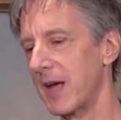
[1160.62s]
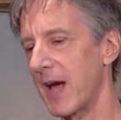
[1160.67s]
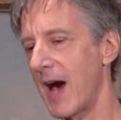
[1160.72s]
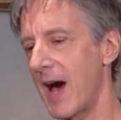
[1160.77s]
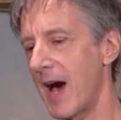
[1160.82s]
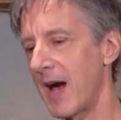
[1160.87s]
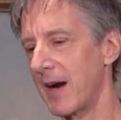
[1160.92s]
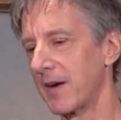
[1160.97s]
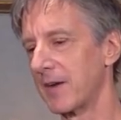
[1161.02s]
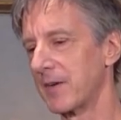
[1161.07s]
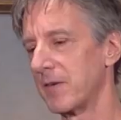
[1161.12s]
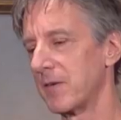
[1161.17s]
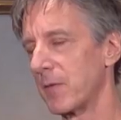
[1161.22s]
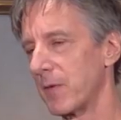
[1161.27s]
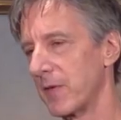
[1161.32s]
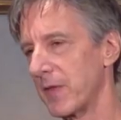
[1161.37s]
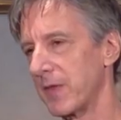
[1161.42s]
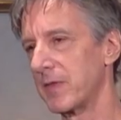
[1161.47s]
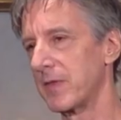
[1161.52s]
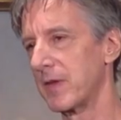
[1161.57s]
hired,
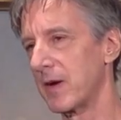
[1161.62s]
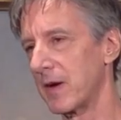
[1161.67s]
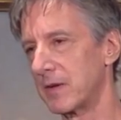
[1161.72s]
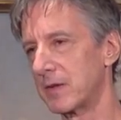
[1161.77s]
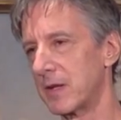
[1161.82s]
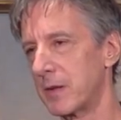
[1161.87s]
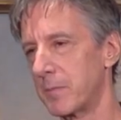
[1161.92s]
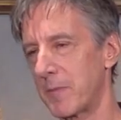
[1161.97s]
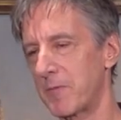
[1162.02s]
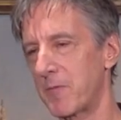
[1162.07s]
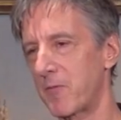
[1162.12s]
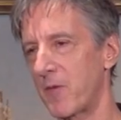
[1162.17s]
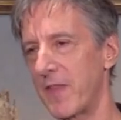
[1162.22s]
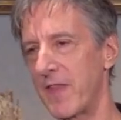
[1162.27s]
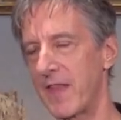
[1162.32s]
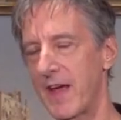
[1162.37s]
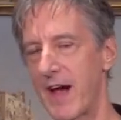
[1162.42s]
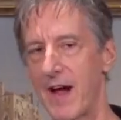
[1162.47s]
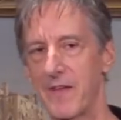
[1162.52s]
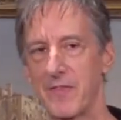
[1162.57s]
a little bit before
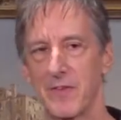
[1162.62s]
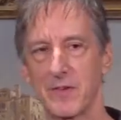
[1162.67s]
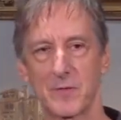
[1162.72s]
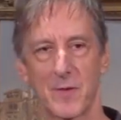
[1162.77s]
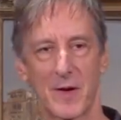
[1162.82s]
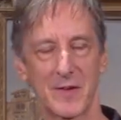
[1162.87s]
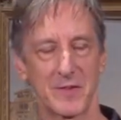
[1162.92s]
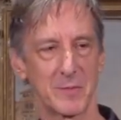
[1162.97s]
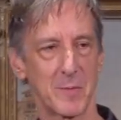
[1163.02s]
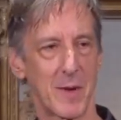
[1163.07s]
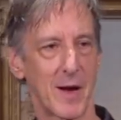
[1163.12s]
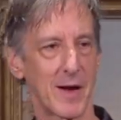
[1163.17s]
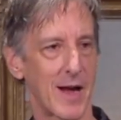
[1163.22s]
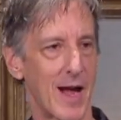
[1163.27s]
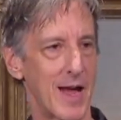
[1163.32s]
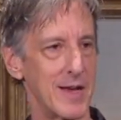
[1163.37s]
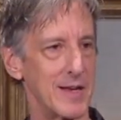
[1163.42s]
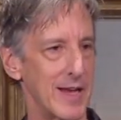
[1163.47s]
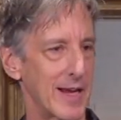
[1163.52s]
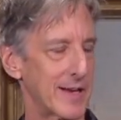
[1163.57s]
then, they hired this very smart
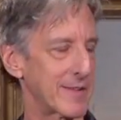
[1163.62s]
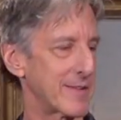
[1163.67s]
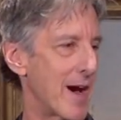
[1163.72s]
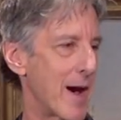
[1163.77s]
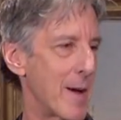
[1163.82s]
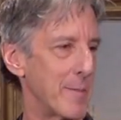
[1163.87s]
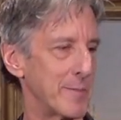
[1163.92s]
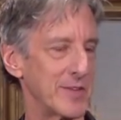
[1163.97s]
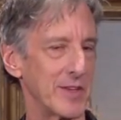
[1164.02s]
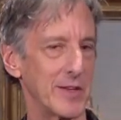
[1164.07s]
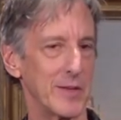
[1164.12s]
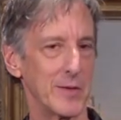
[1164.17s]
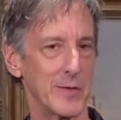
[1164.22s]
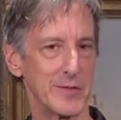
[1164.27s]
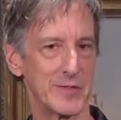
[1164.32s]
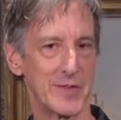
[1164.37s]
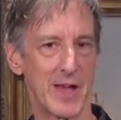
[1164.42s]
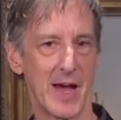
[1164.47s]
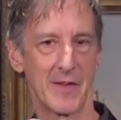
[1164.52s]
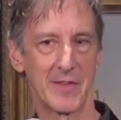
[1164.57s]
guy, Nick Thompson,
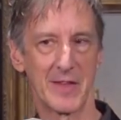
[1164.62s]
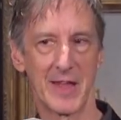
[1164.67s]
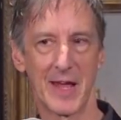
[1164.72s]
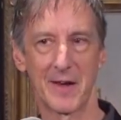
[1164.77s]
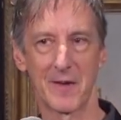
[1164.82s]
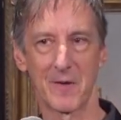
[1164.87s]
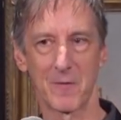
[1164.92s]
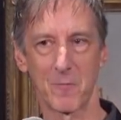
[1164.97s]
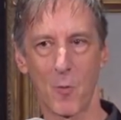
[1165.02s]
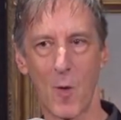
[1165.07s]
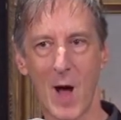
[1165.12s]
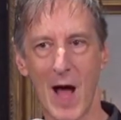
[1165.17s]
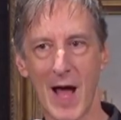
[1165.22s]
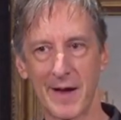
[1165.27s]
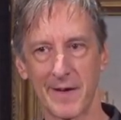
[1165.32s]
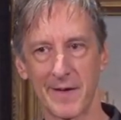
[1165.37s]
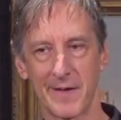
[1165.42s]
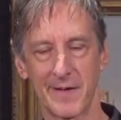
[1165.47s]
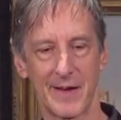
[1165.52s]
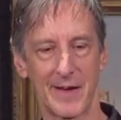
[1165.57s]
who's now the editor of
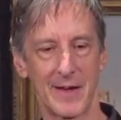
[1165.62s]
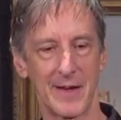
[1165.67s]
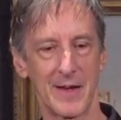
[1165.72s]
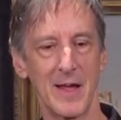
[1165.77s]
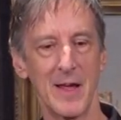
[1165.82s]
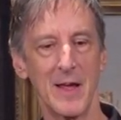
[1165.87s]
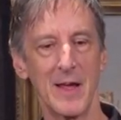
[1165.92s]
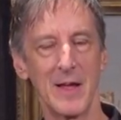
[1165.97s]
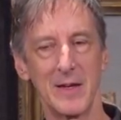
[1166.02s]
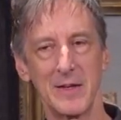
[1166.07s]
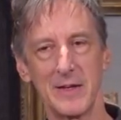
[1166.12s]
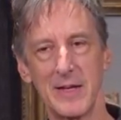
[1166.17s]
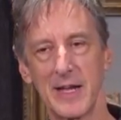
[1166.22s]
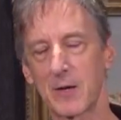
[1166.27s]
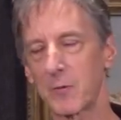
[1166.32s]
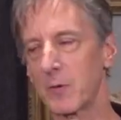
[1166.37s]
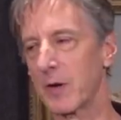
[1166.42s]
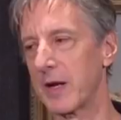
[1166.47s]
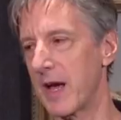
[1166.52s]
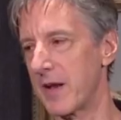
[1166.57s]
Wired. And
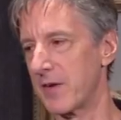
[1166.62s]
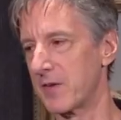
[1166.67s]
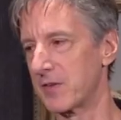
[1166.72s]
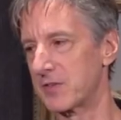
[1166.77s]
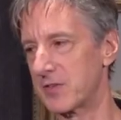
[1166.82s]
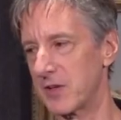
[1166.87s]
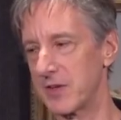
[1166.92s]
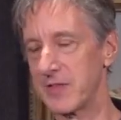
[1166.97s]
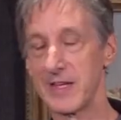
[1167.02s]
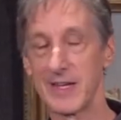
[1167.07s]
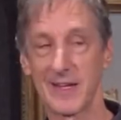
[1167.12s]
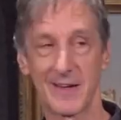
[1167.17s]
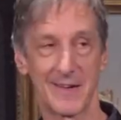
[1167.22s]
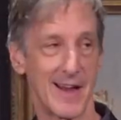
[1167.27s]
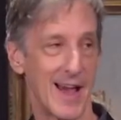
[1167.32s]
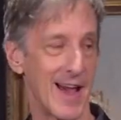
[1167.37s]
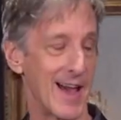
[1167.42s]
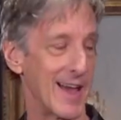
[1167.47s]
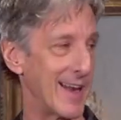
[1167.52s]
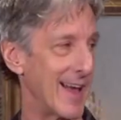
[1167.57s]
Nick really understood the
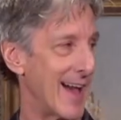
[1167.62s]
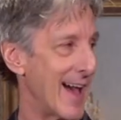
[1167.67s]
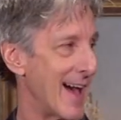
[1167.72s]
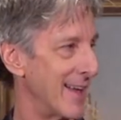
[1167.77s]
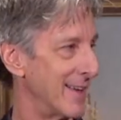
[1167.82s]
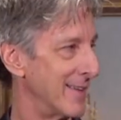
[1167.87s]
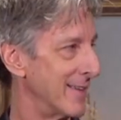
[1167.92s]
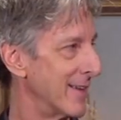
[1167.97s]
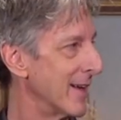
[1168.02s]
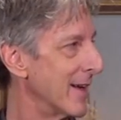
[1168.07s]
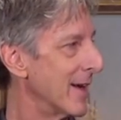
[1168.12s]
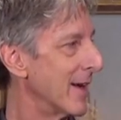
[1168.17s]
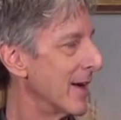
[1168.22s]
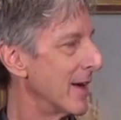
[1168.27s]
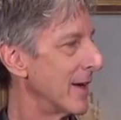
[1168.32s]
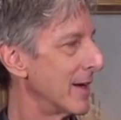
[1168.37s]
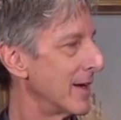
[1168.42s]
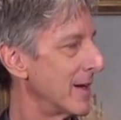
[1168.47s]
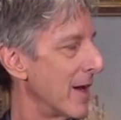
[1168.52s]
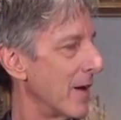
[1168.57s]
internet. And,
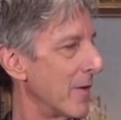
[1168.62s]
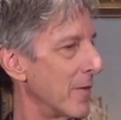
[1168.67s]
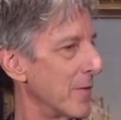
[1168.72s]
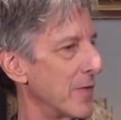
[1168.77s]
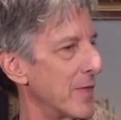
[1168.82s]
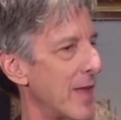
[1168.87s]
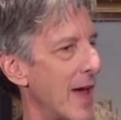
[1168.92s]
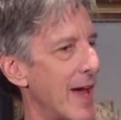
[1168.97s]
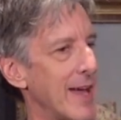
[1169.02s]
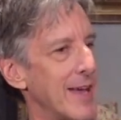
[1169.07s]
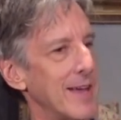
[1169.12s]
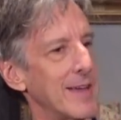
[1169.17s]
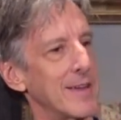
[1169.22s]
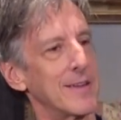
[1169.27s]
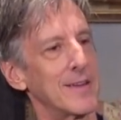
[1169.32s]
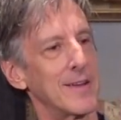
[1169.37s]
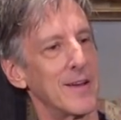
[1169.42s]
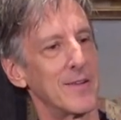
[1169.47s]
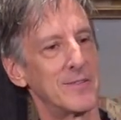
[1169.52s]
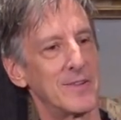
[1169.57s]

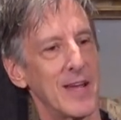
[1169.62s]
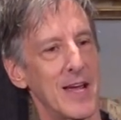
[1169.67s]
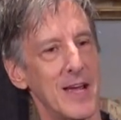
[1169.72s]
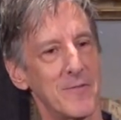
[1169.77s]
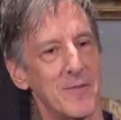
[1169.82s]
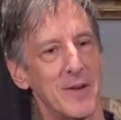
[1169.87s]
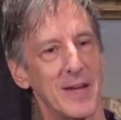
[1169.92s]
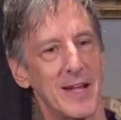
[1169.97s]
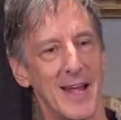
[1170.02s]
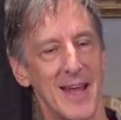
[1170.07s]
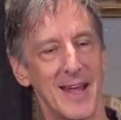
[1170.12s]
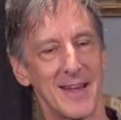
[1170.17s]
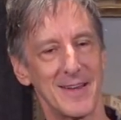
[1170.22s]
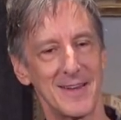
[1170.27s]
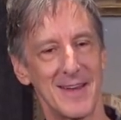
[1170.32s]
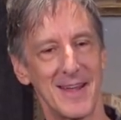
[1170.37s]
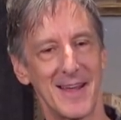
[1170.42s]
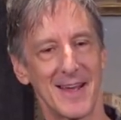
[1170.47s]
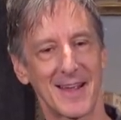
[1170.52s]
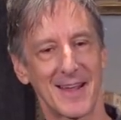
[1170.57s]
David
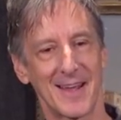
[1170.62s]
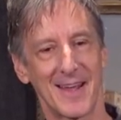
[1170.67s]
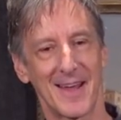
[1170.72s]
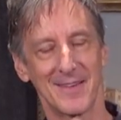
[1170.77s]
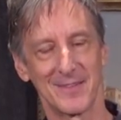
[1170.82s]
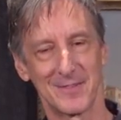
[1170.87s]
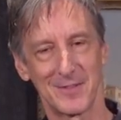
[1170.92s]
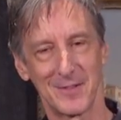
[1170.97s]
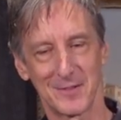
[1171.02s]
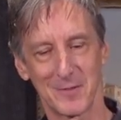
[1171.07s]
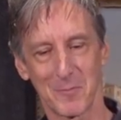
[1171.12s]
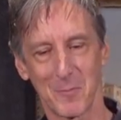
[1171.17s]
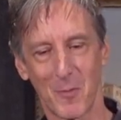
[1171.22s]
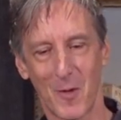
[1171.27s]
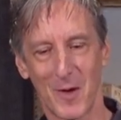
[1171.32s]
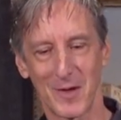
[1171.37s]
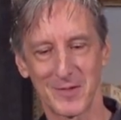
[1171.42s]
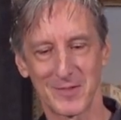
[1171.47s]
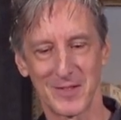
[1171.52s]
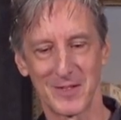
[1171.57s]
and Nick and Susan
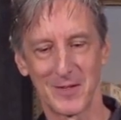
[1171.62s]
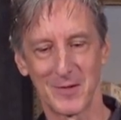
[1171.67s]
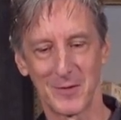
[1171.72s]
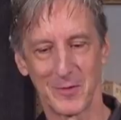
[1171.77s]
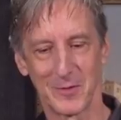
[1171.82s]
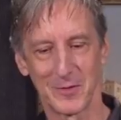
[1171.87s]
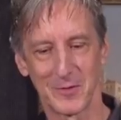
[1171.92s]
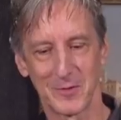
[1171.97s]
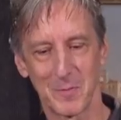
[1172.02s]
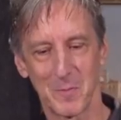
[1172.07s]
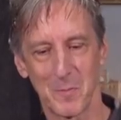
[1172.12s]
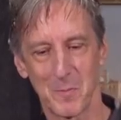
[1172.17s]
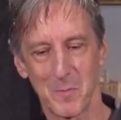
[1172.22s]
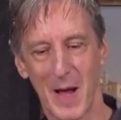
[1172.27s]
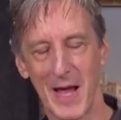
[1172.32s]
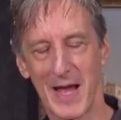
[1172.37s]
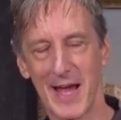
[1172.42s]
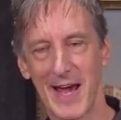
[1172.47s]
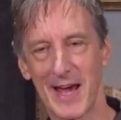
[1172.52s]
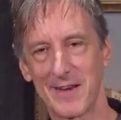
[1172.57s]
Morrison, who is
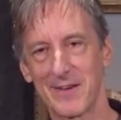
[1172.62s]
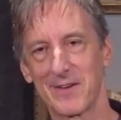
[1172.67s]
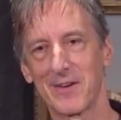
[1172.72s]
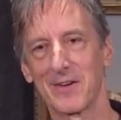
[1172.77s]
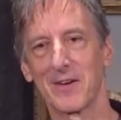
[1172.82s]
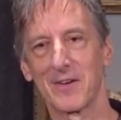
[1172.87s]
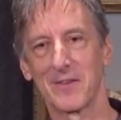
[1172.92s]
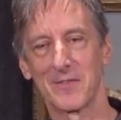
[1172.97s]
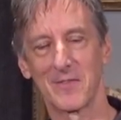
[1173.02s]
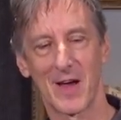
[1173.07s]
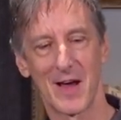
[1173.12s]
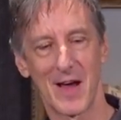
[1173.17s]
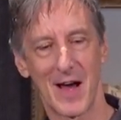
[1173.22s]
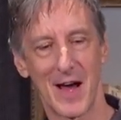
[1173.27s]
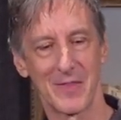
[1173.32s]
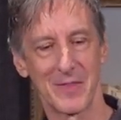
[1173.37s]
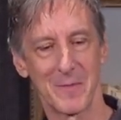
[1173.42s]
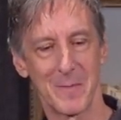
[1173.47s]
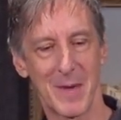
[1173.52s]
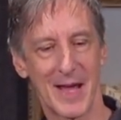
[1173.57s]
my editor
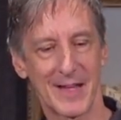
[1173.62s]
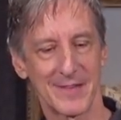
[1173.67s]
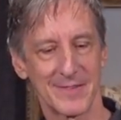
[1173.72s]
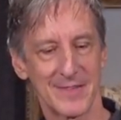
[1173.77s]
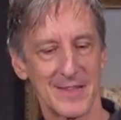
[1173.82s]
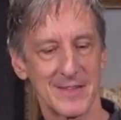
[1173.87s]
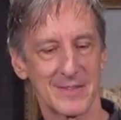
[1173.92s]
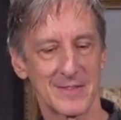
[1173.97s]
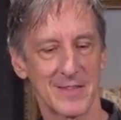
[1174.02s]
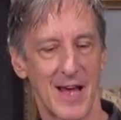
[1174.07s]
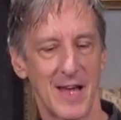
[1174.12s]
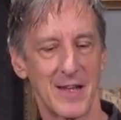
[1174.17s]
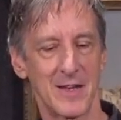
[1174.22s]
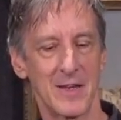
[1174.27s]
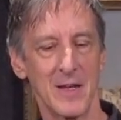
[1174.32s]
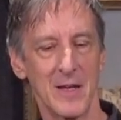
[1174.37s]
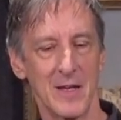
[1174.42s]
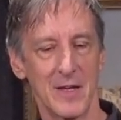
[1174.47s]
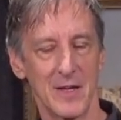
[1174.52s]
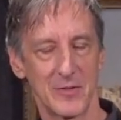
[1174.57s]
on the magazine side,
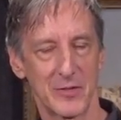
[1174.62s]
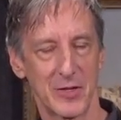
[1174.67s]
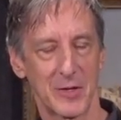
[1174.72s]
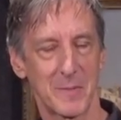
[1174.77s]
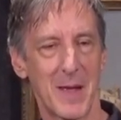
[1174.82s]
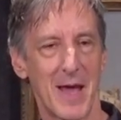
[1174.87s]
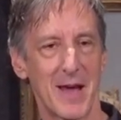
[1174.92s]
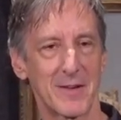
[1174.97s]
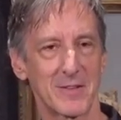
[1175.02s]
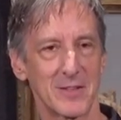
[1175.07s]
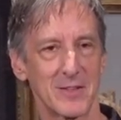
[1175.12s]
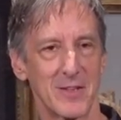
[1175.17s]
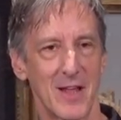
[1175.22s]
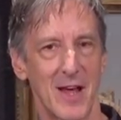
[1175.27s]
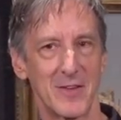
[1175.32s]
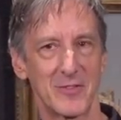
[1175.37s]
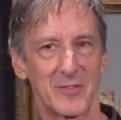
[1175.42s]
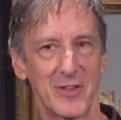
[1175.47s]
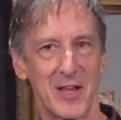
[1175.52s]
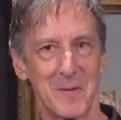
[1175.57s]
took me out to
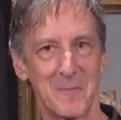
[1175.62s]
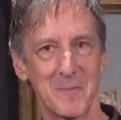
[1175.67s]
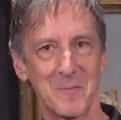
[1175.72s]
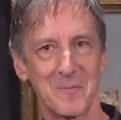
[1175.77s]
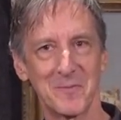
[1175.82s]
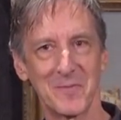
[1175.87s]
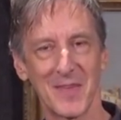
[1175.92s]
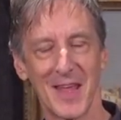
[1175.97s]
lunch. And